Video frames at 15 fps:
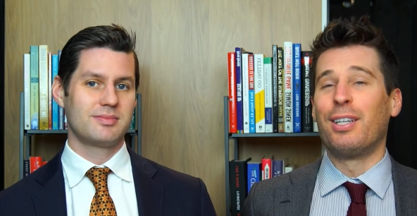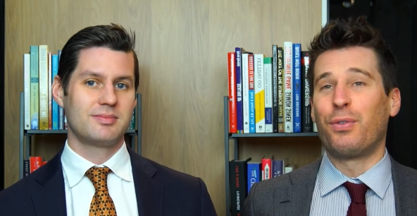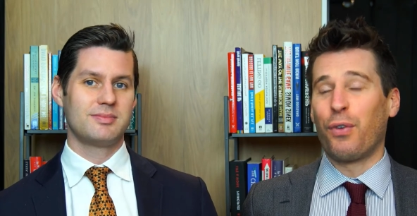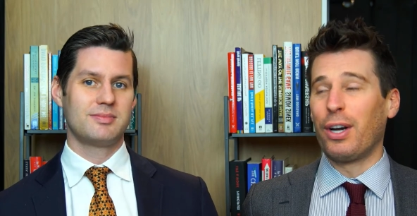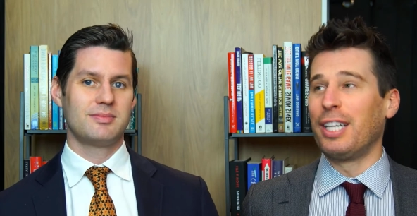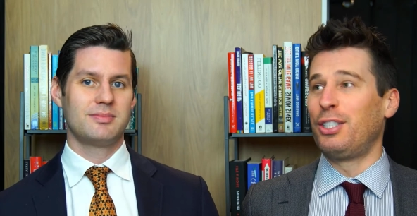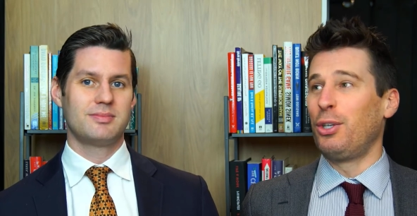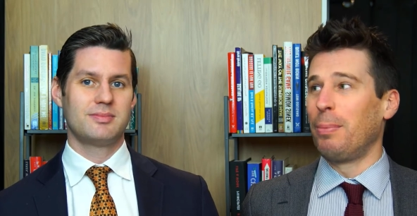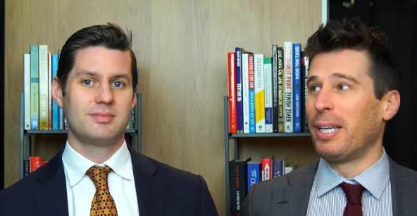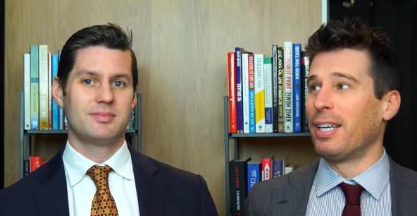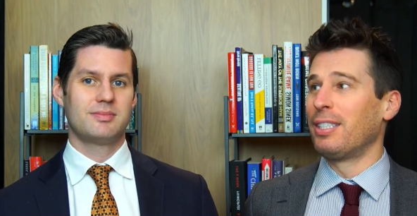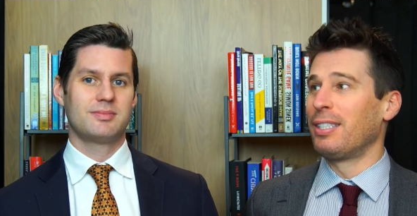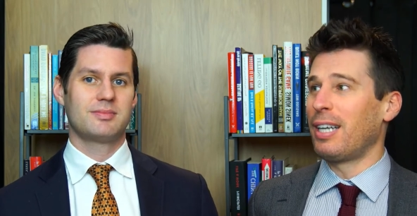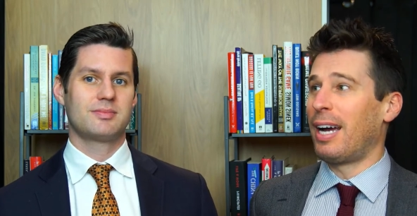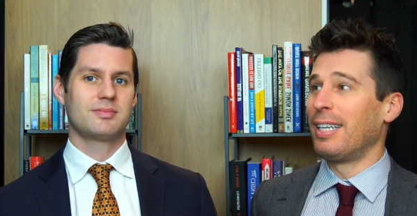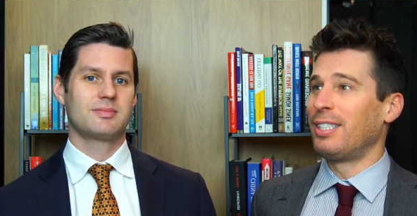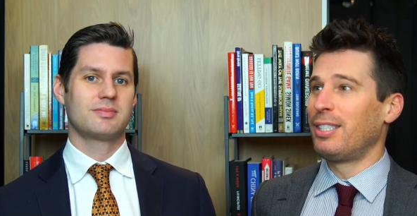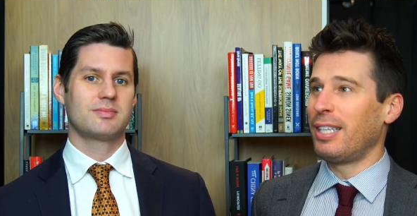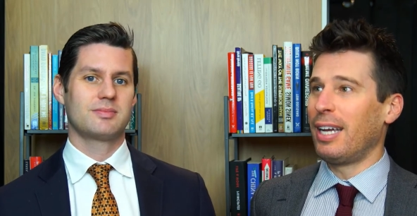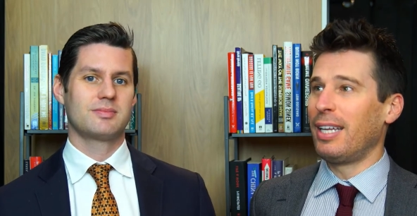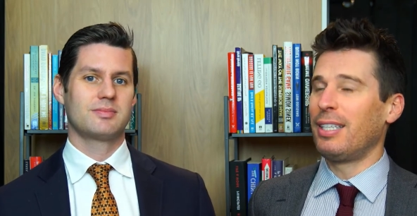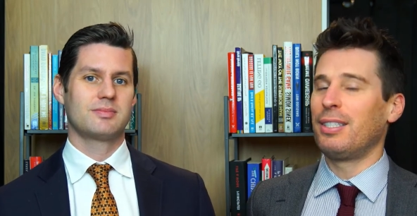Speaker 1: it's funny too because I
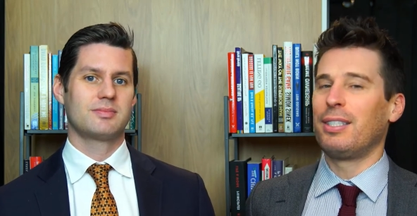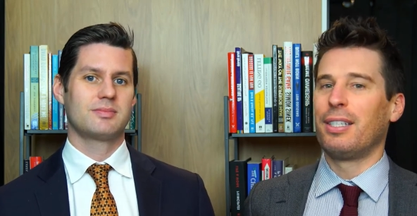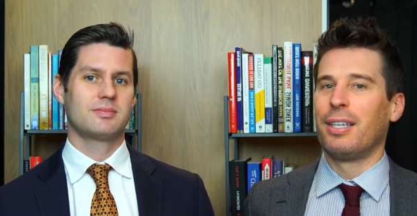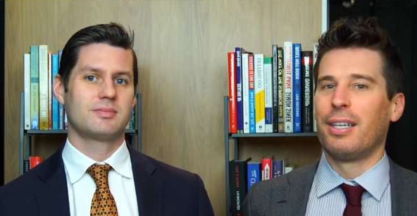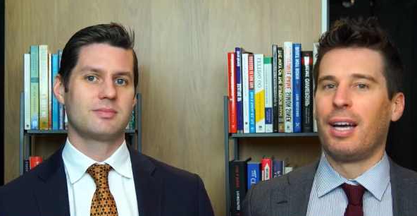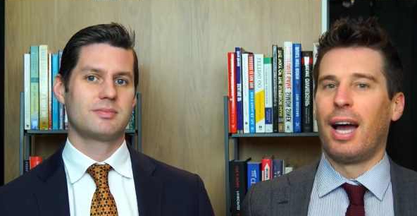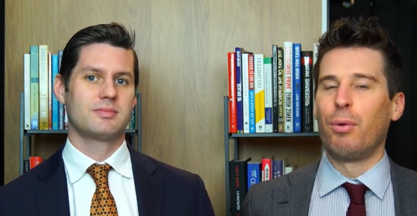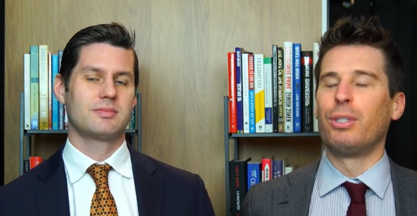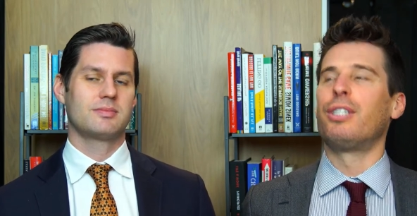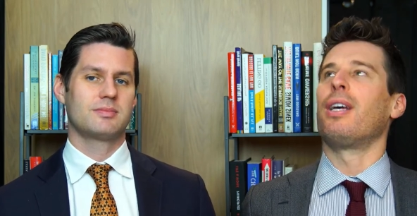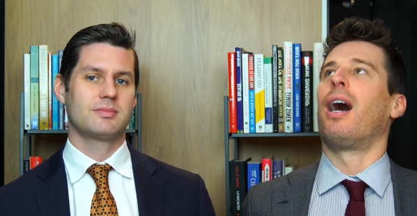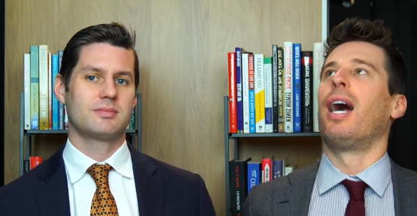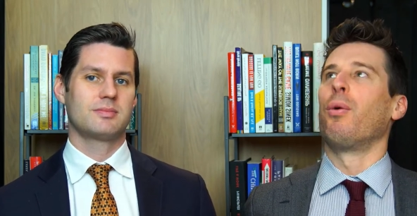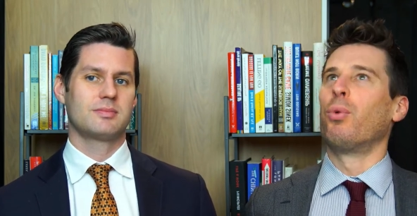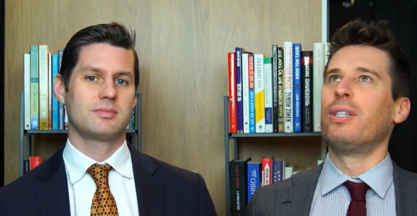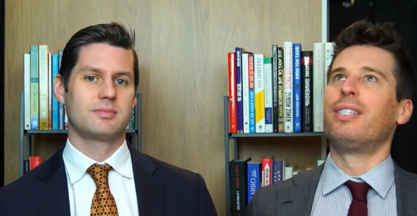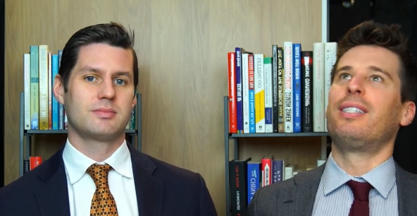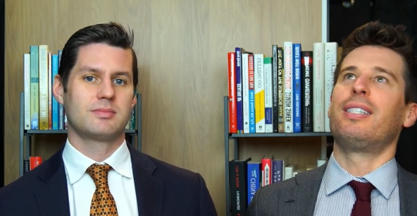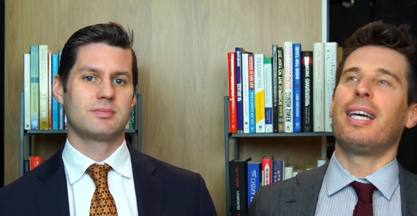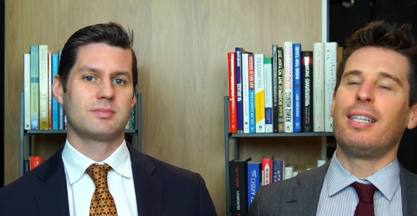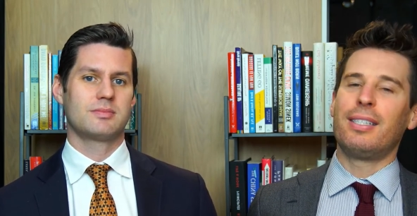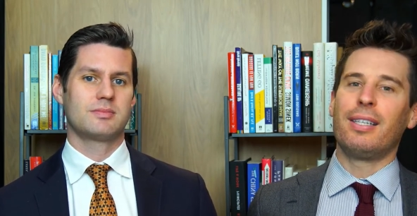sent I was I was
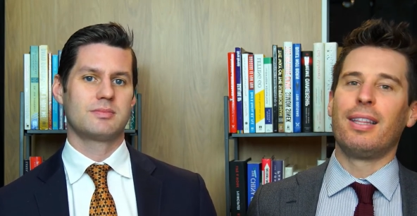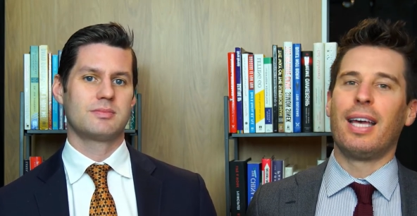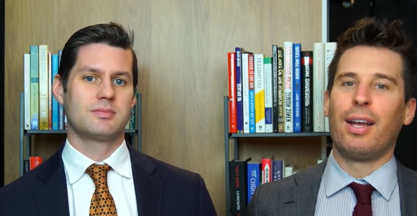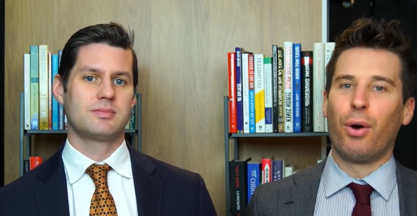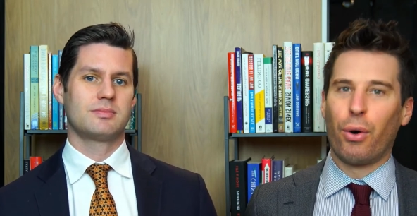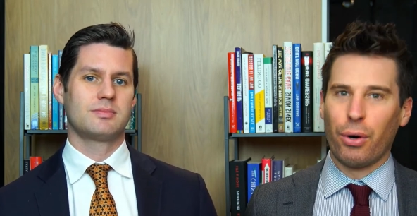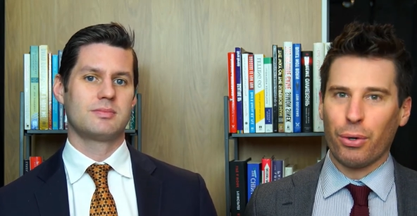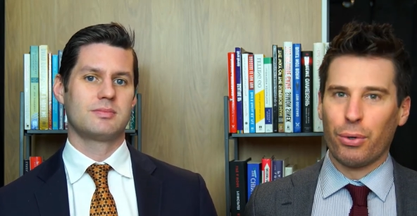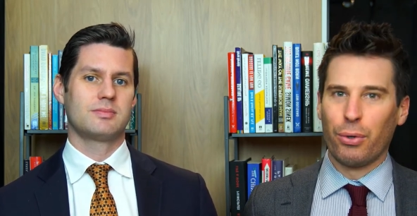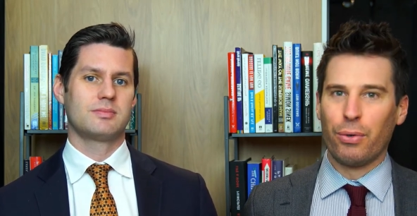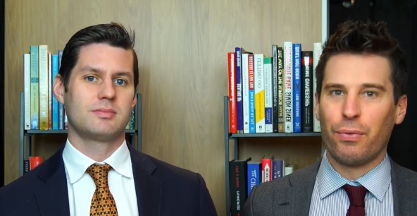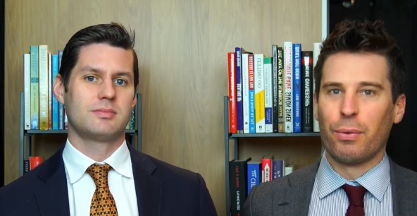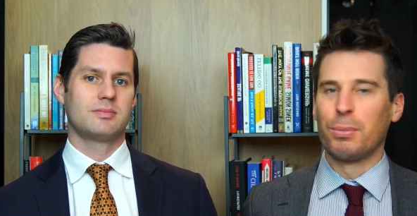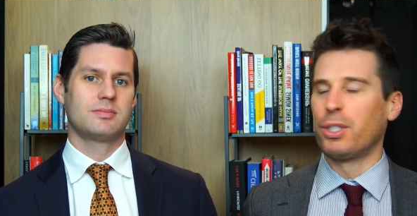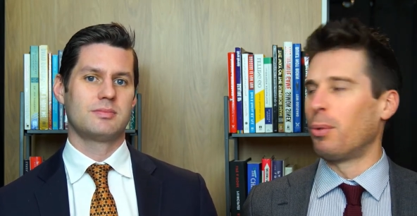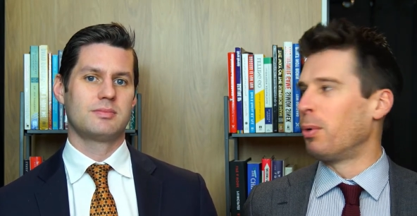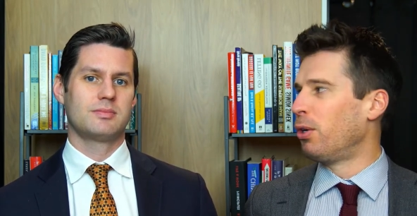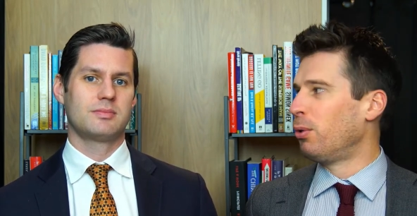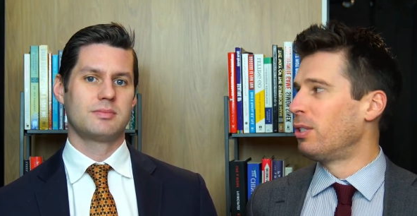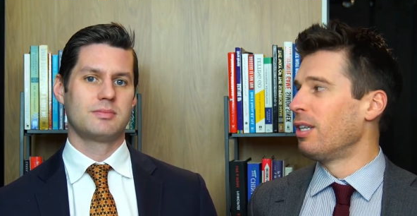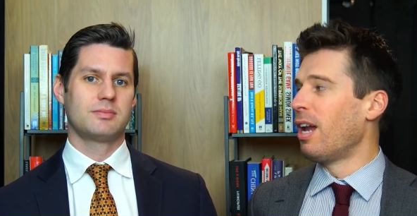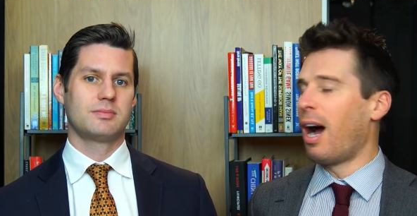sent that article from someone
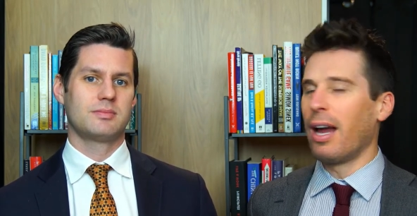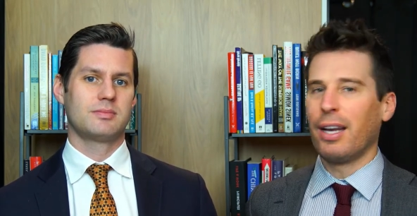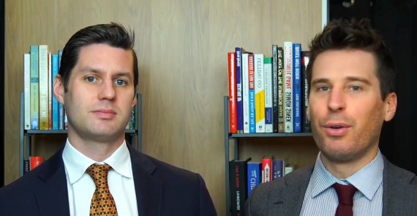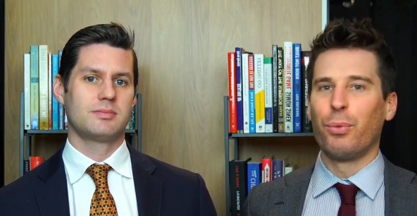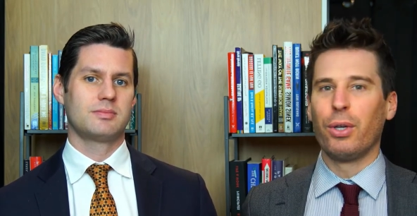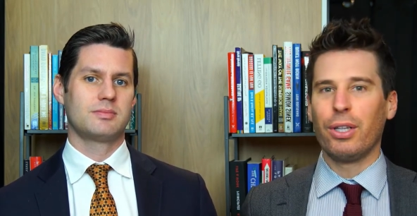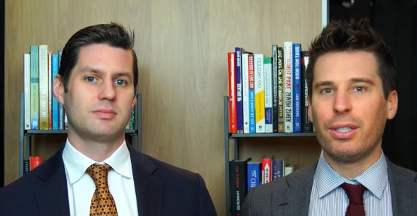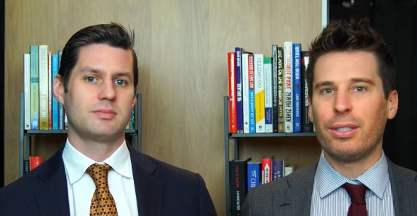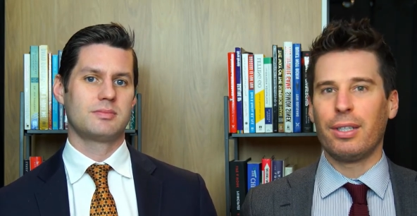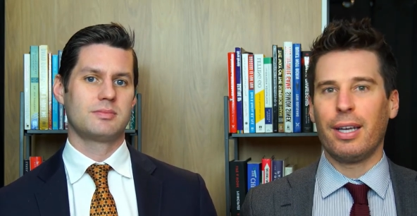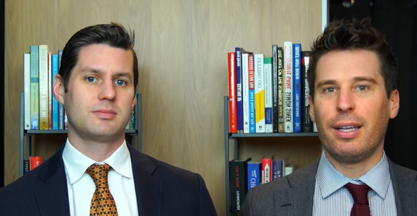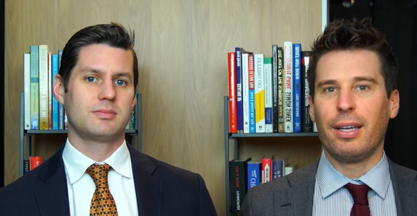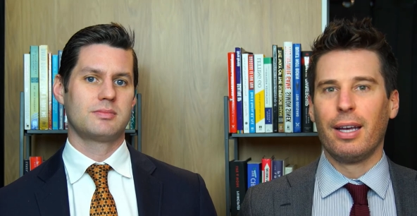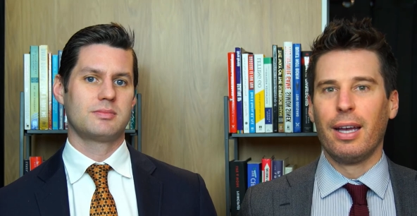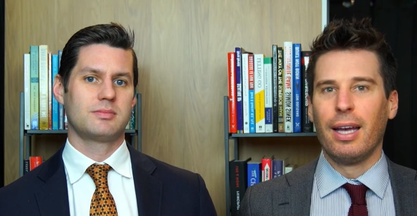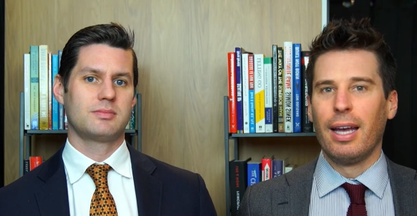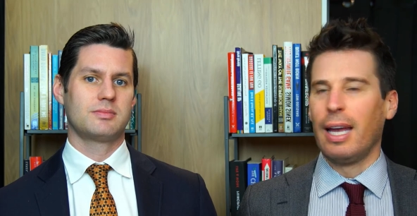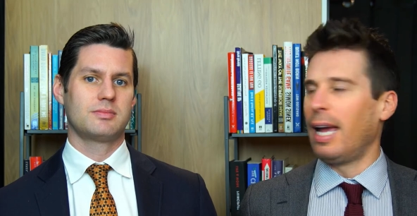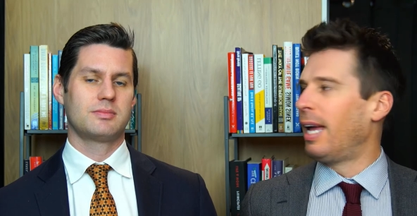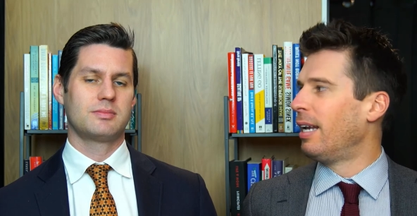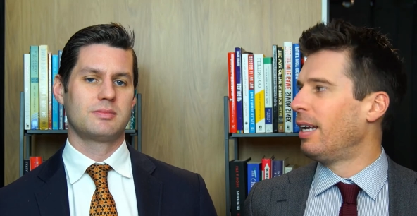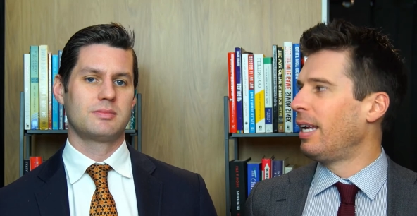who's not in real estate,
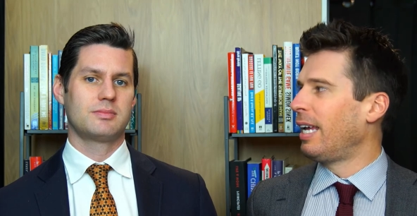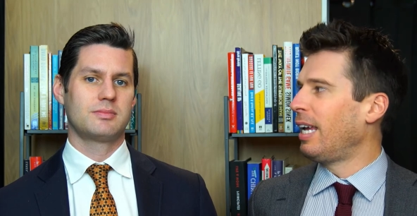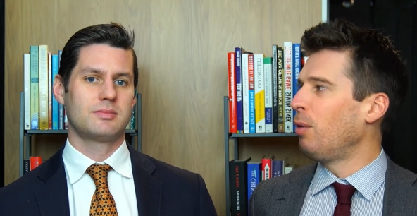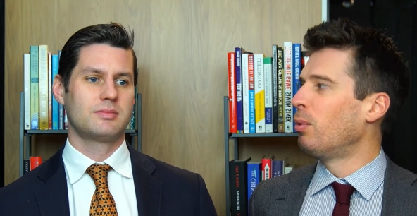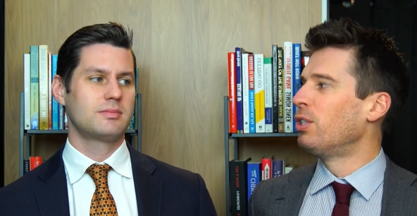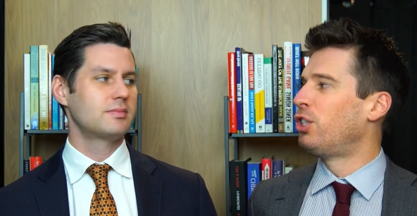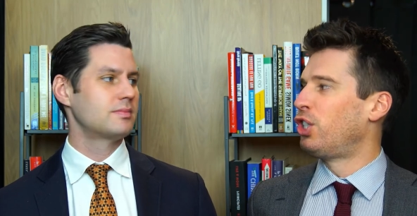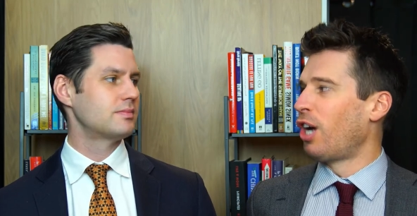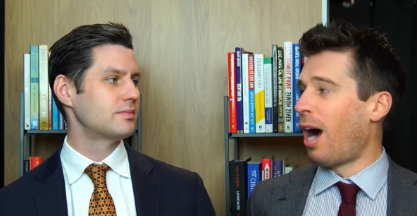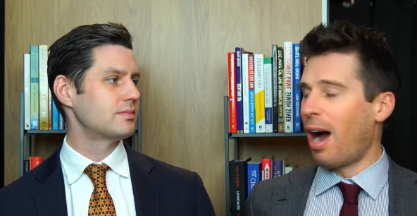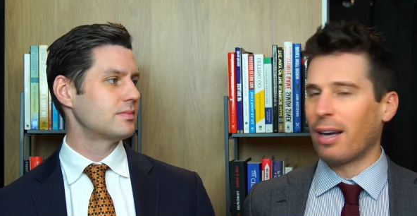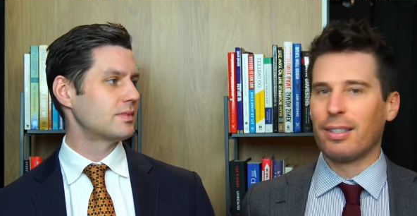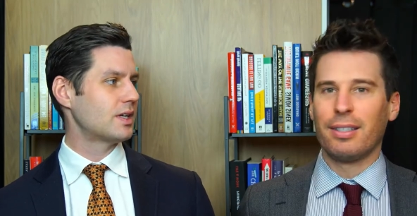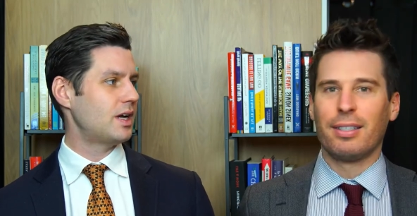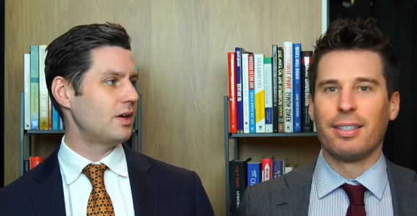and he was shocked.